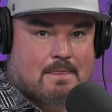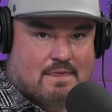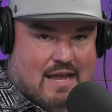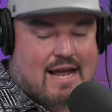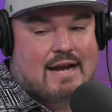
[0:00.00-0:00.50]

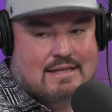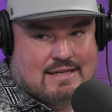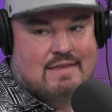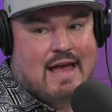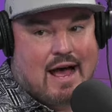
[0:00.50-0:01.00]
They kind of
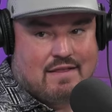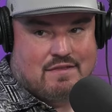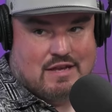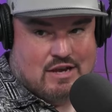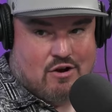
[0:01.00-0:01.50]
did that
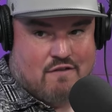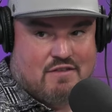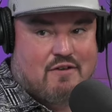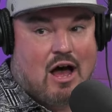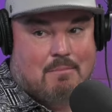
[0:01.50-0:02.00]
the year of the
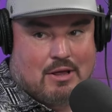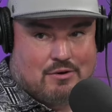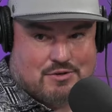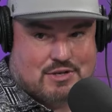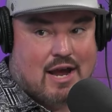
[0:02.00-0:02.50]
Von
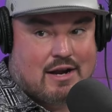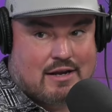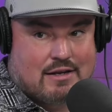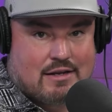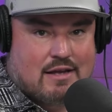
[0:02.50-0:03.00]
Miller
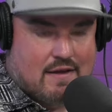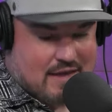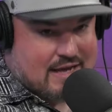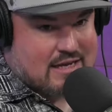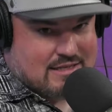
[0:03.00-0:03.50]
signing, and
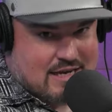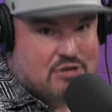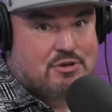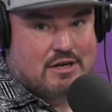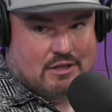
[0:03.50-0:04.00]
they
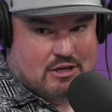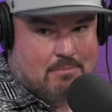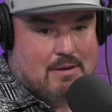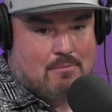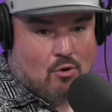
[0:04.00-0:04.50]
continued it a little
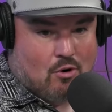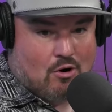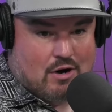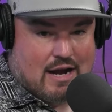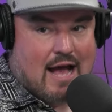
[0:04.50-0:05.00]
bit
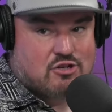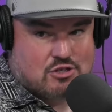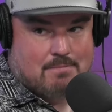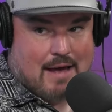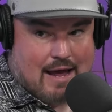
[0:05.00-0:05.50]
more and hedged
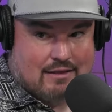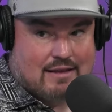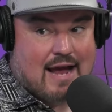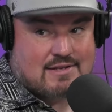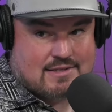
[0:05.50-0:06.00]
the bet
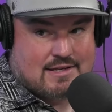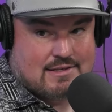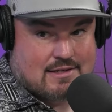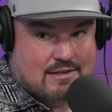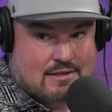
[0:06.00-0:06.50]
last
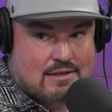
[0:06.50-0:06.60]
season.